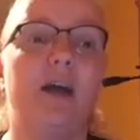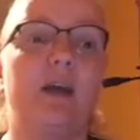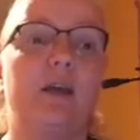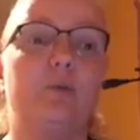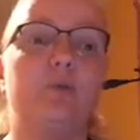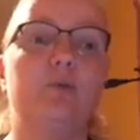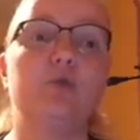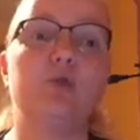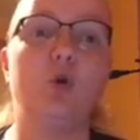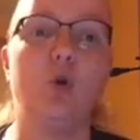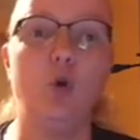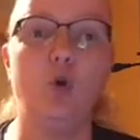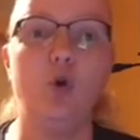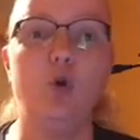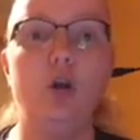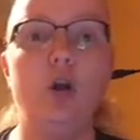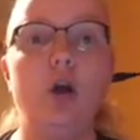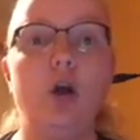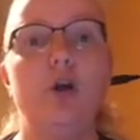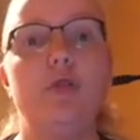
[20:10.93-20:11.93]
and it was
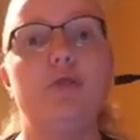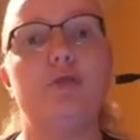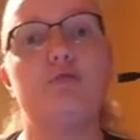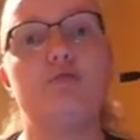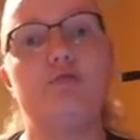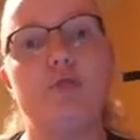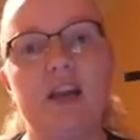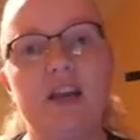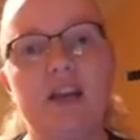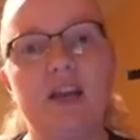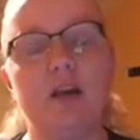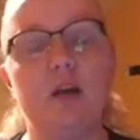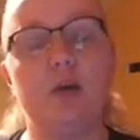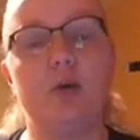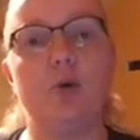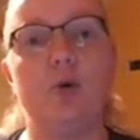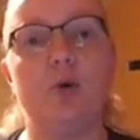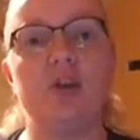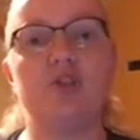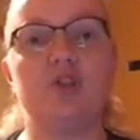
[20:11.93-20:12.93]
all the regular
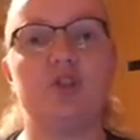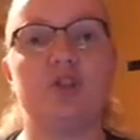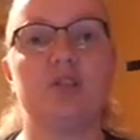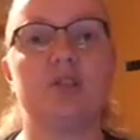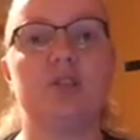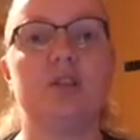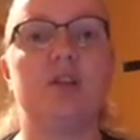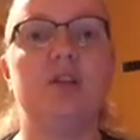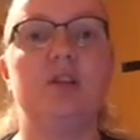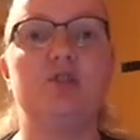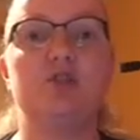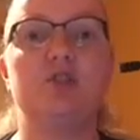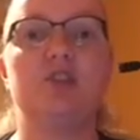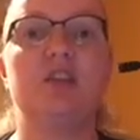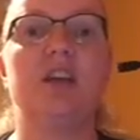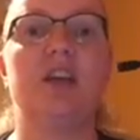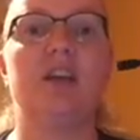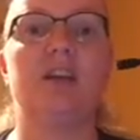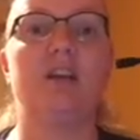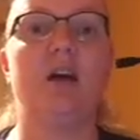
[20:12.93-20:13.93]
questions that I used to
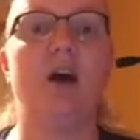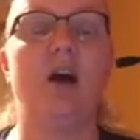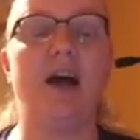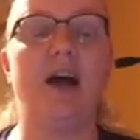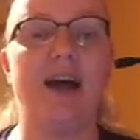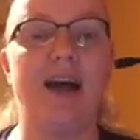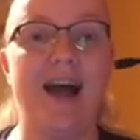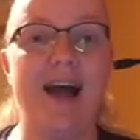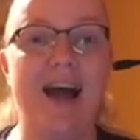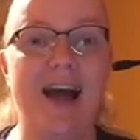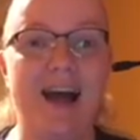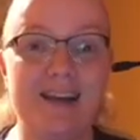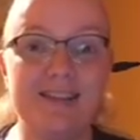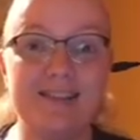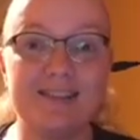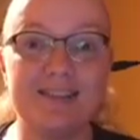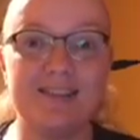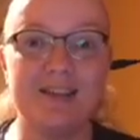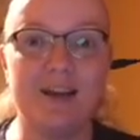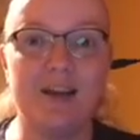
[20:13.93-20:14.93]
get
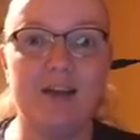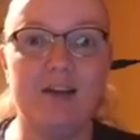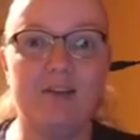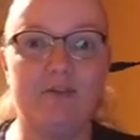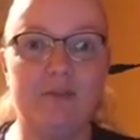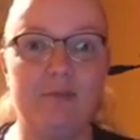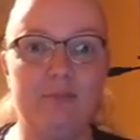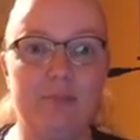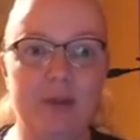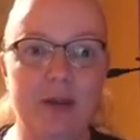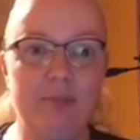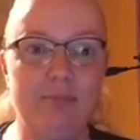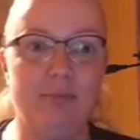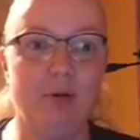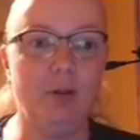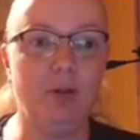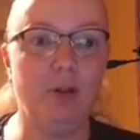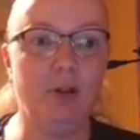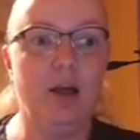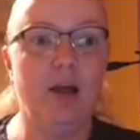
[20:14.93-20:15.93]
asked from
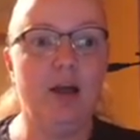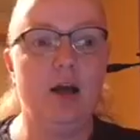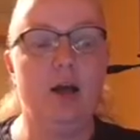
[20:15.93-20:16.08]
people